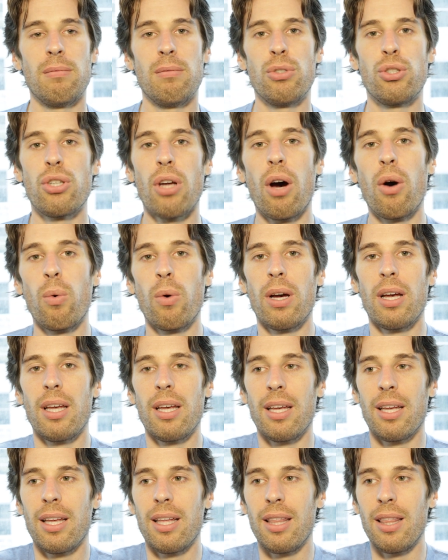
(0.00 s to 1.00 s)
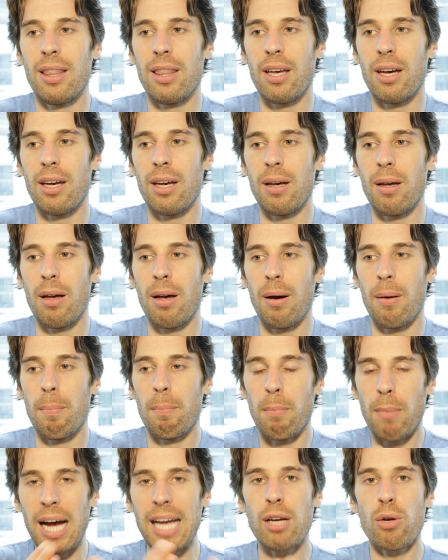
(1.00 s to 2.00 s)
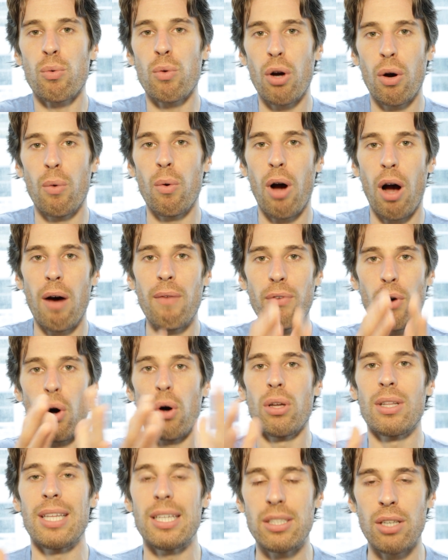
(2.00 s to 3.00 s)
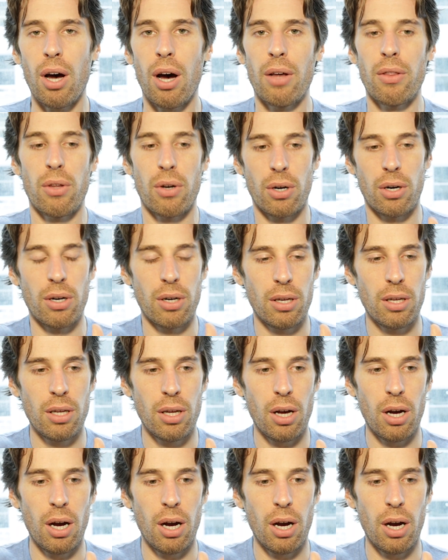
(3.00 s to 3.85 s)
So the micro of all these other,